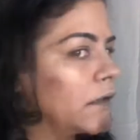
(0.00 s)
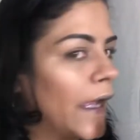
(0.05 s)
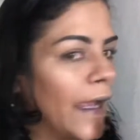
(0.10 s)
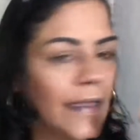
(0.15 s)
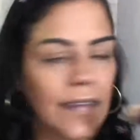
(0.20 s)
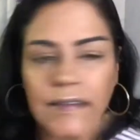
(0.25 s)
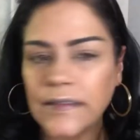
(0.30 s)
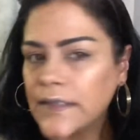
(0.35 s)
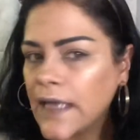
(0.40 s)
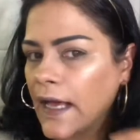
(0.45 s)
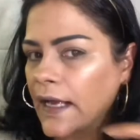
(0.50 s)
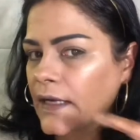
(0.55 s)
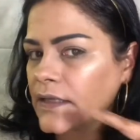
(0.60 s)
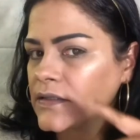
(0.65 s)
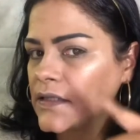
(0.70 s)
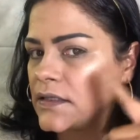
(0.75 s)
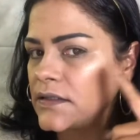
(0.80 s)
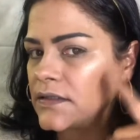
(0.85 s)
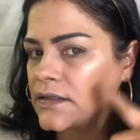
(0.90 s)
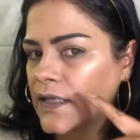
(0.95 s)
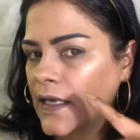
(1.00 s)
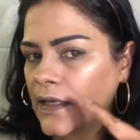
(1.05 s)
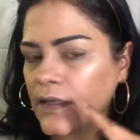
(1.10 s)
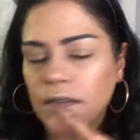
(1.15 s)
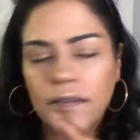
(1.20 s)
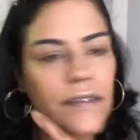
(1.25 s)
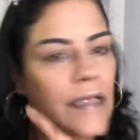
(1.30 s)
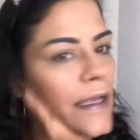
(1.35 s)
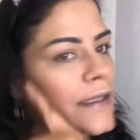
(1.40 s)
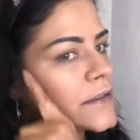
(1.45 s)
It's not as
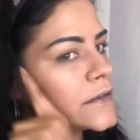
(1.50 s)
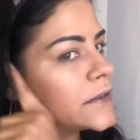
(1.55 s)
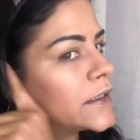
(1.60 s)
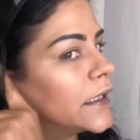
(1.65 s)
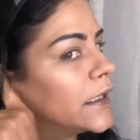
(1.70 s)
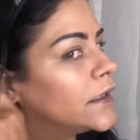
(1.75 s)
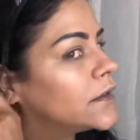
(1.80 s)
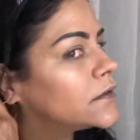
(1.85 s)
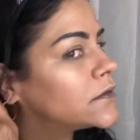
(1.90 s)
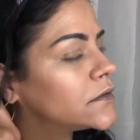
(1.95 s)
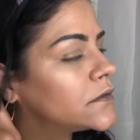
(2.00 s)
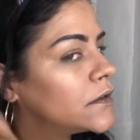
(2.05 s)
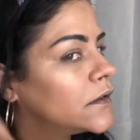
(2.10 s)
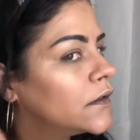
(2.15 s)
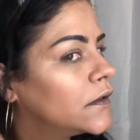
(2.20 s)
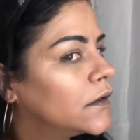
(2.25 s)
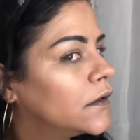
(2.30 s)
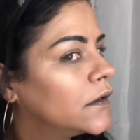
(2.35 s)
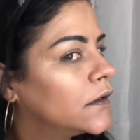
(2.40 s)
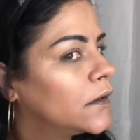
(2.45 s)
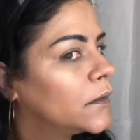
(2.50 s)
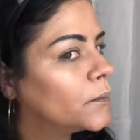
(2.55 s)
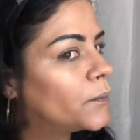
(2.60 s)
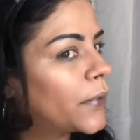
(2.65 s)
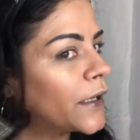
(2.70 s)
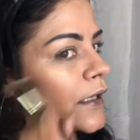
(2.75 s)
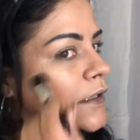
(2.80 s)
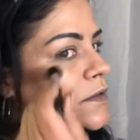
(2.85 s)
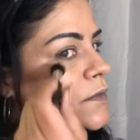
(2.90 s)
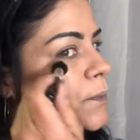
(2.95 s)
intense as this,
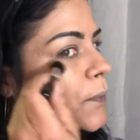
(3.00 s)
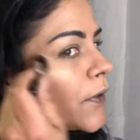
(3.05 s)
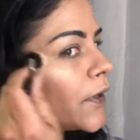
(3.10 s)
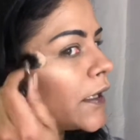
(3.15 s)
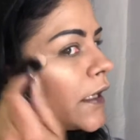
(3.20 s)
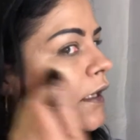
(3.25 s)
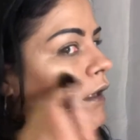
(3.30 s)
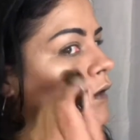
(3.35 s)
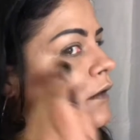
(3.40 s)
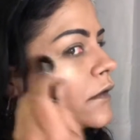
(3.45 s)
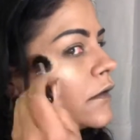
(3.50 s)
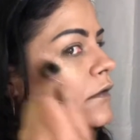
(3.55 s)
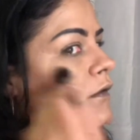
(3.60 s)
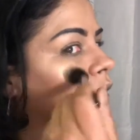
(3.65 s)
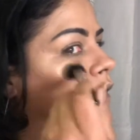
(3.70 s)
but it's pretty.